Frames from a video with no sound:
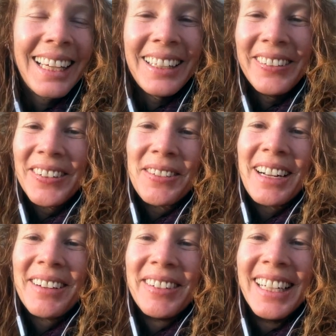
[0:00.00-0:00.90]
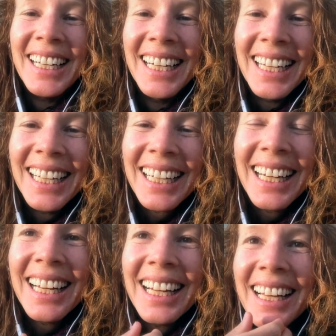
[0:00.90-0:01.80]
you know what I mean,
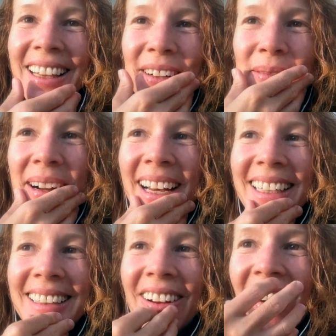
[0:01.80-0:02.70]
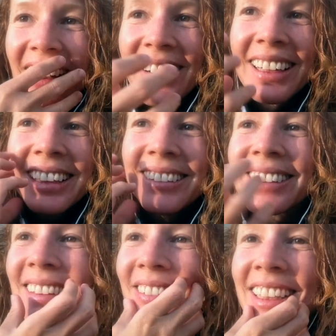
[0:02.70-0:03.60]
through my tongue
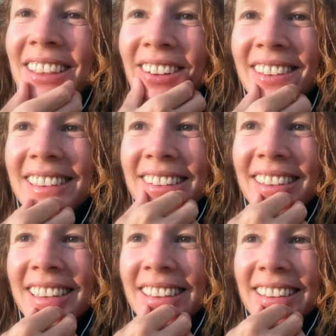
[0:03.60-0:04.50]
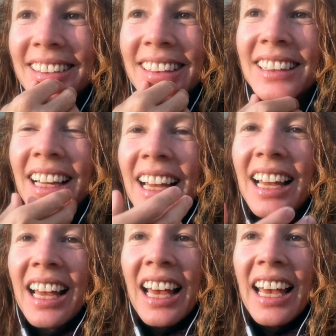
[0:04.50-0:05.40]
and my tonsils.
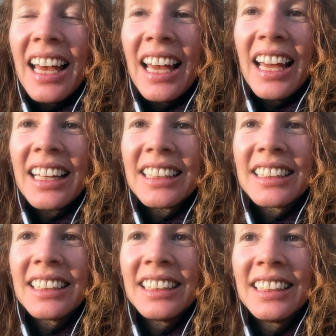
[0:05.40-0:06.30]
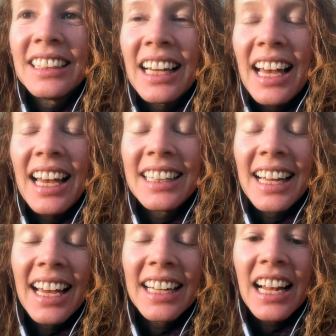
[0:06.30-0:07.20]
And, and
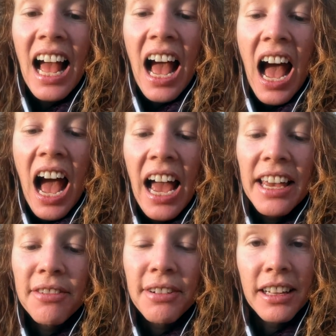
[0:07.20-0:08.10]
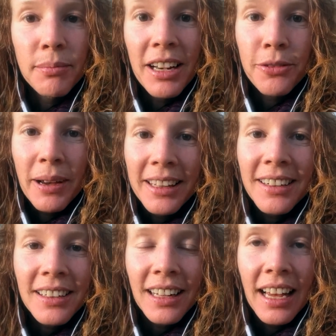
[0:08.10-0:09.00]
then I felt much
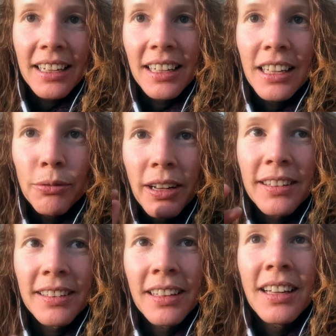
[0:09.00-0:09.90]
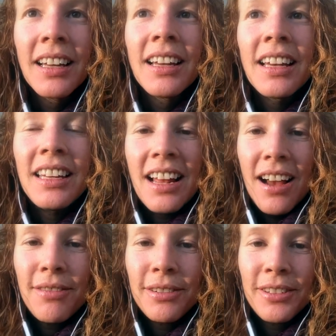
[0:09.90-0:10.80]
better, like it was
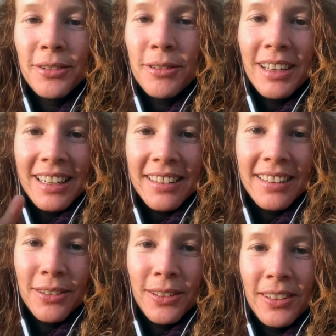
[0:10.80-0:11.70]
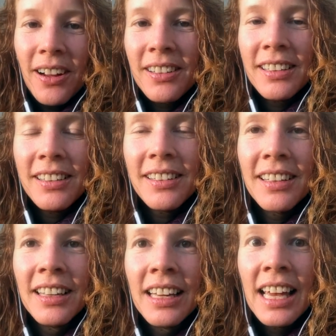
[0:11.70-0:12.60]
enough to release those
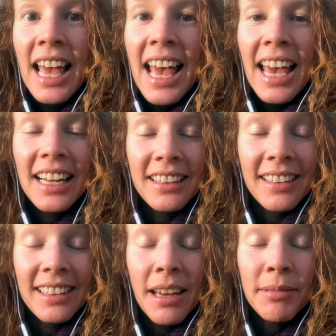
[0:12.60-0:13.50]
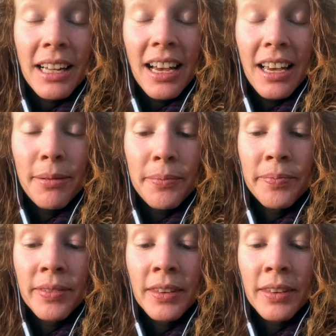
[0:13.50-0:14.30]
toxins. And at the same time,